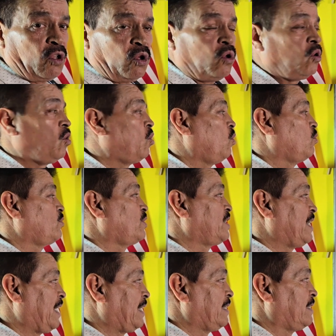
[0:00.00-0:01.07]
Law of
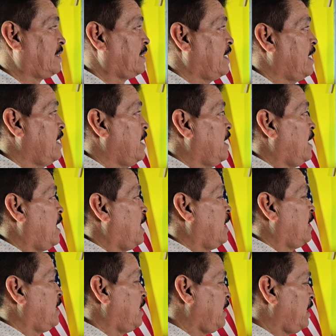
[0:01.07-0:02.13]
sines.
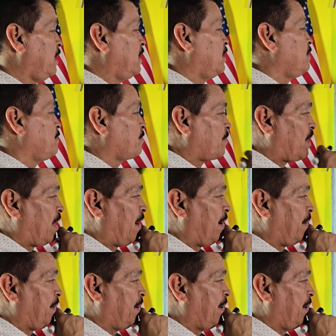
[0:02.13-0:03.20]
Here
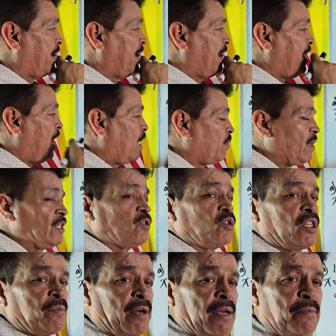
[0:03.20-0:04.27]
I will
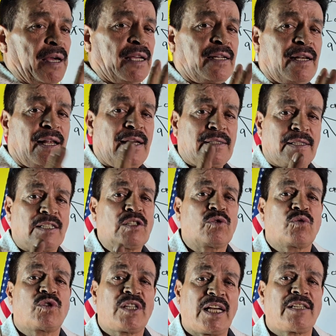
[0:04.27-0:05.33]
divide my class
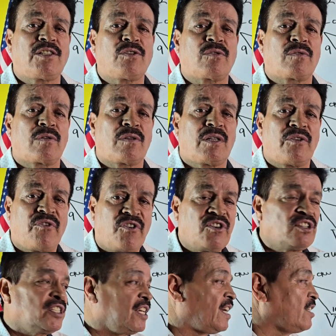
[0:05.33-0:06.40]
into sections. The
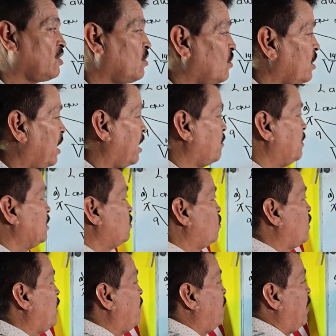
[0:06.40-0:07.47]
first section I will
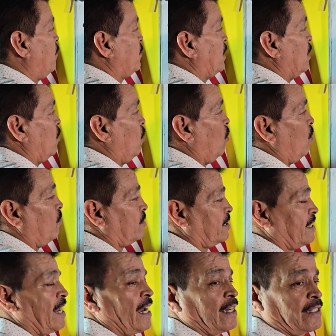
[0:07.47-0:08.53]
talk about the law of
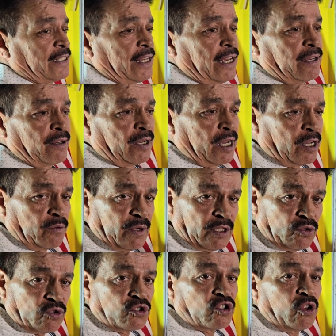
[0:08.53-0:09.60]
sines. I
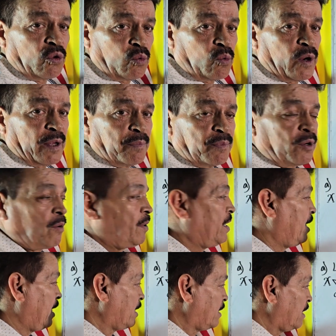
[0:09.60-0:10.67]
will to solve one
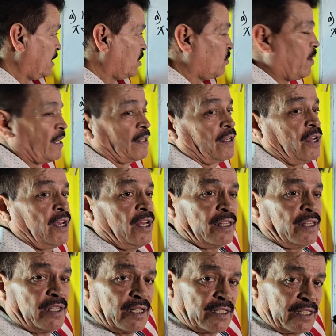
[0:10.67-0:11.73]
problem like this one.
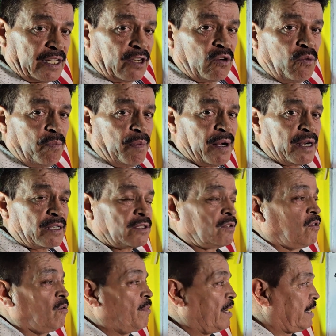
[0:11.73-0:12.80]
The second part
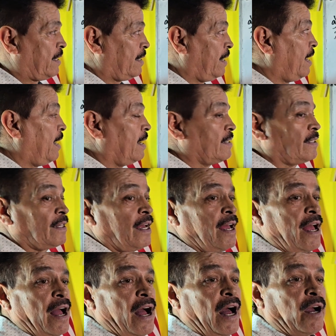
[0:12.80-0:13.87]
of my class
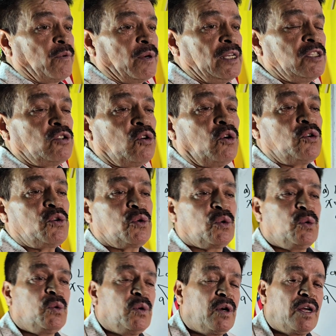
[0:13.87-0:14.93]
I will show
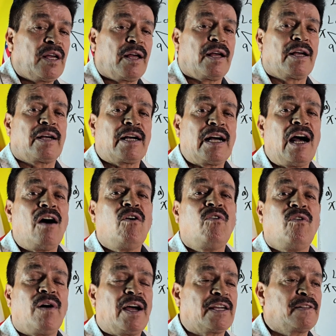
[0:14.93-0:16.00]
you how
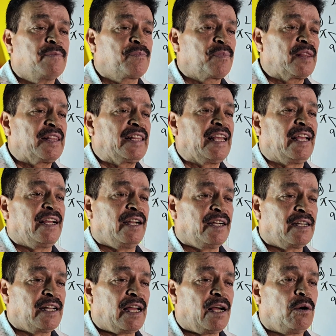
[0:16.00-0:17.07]
find the
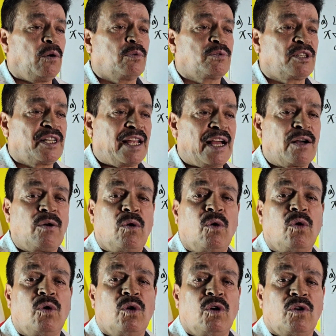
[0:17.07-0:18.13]
area of
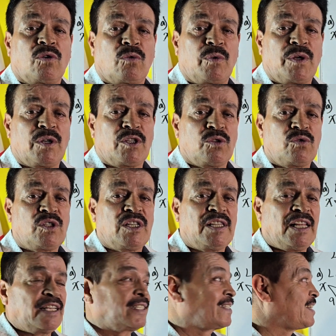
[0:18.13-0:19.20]
triangle
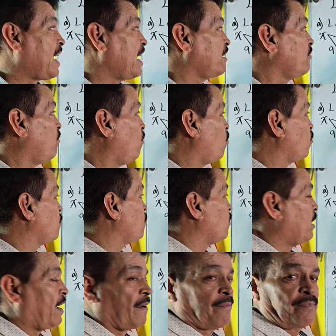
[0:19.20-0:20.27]
using the sine
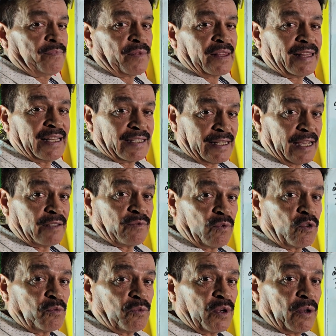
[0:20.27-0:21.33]
formula,
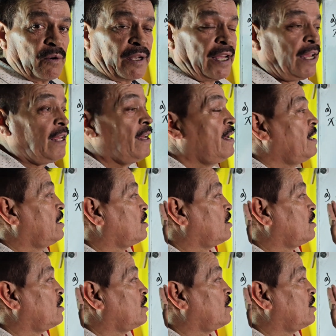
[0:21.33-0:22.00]
okay?